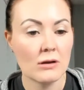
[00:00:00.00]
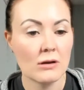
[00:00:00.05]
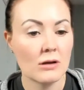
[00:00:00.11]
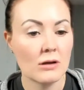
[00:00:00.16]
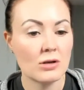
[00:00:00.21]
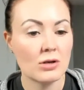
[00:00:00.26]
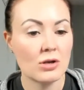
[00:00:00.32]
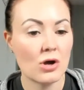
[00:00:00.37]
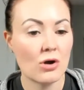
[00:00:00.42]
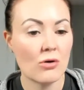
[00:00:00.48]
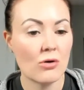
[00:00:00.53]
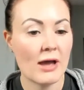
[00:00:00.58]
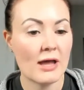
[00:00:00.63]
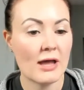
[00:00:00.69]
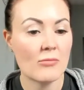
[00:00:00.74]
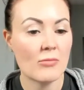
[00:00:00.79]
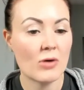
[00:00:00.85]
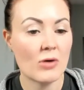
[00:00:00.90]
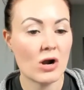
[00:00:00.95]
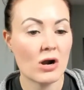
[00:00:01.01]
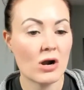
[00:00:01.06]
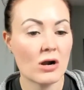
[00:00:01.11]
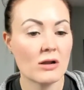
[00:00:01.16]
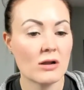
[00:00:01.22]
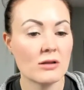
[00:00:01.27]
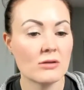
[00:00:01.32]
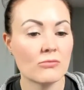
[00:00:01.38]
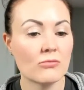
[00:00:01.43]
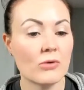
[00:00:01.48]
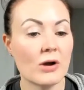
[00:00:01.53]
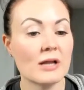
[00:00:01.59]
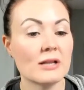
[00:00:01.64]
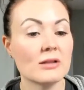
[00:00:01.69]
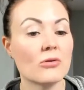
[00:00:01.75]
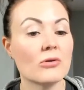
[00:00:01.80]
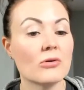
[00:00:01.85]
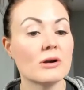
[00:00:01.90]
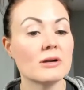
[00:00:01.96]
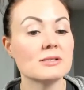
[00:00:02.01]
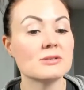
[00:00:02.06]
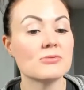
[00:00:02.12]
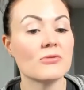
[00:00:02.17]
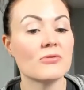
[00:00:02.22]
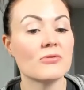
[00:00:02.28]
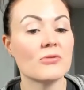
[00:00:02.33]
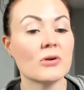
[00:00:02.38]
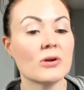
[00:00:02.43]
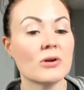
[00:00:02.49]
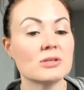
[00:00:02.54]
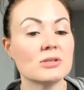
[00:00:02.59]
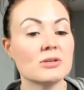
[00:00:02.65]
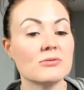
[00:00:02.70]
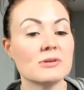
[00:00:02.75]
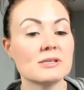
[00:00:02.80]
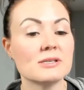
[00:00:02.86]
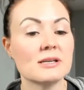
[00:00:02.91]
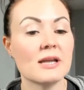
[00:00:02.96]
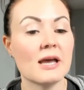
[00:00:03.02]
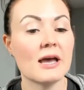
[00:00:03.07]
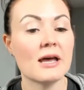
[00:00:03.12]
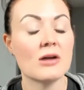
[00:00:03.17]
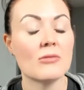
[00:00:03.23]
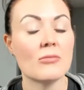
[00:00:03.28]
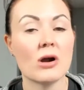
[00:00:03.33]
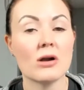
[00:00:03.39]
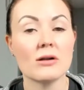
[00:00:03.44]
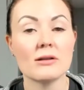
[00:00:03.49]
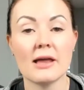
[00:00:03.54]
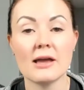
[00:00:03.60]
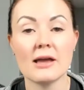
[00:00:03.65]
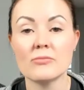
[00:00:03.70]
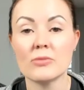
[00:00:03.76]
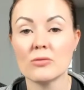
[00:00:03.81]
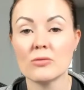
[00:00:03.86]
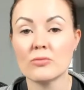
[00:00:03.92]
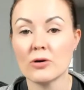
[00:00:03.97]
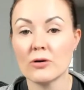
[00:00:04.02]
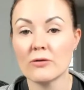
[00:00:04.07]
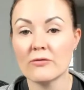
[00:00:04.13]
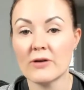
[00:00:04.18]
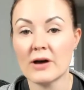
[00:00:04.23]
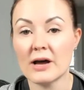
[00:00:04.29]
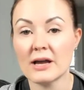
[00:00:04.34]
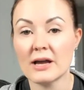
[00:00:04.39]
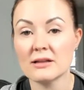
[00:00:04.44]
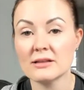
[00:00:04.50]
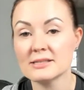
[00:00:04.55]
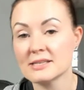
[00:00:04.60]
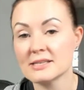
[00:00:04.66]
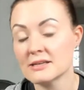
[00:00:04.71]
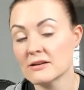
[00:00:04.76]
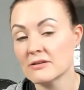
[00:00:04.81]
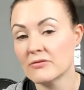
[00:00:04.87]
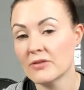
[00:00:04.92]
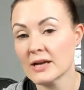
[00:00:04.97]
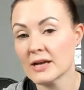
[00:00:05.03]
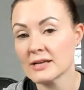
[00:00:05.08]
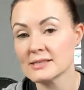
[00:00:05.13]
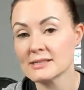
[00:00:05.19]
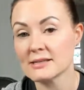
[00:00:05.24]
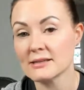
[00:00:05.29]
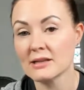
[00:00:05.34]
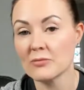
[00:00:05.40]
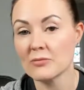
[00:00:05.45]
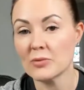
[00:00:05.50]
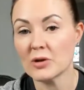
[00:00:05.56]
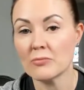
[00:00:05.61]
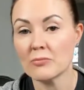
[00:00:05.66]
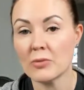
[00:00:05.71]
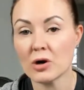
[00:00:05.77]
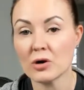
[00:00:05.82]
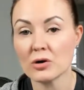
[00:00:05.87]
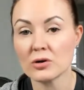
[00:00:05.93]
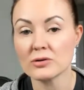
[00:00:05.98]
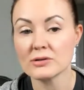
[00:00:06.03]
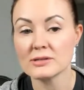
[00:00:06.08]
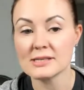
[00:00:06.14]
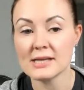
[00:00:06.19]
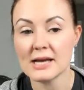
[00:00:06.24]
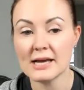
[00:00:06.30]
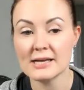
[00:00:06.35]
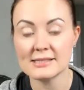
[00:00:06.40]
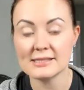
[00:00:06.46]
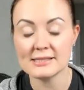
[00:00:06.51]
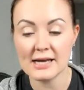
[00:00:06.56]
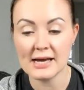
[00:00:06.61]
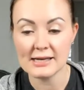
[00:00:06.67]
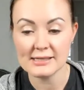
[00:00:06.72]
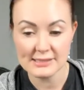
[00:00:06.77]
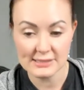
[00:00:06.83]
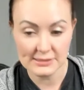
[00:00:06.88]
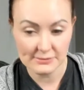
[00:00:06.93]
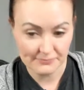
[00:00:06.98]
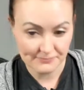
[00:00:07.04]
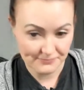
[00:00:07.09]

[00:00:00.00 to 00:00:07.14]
No NMR. What Lauren is referring to is an NMR lipo profile. It's an advanced lipid particle size test.